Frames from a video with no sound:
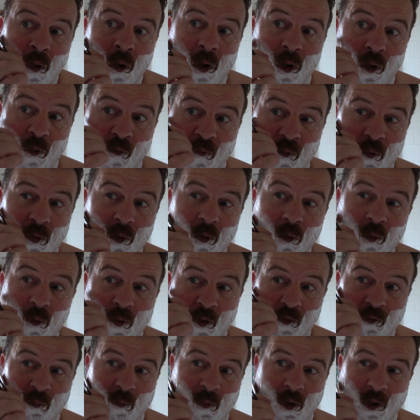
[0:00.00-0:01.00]
And the thing that
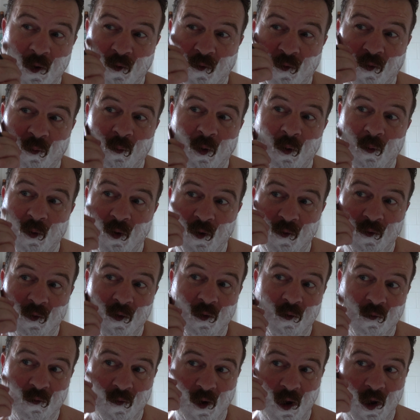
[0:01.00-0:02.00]
always amazes me with these
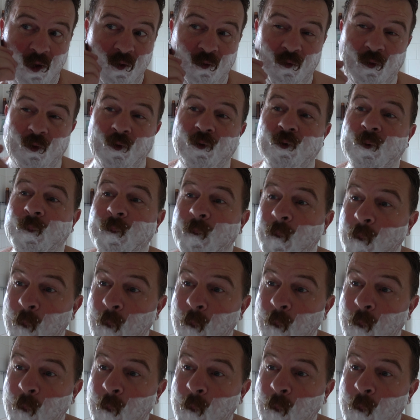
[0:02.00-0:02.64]
little razors,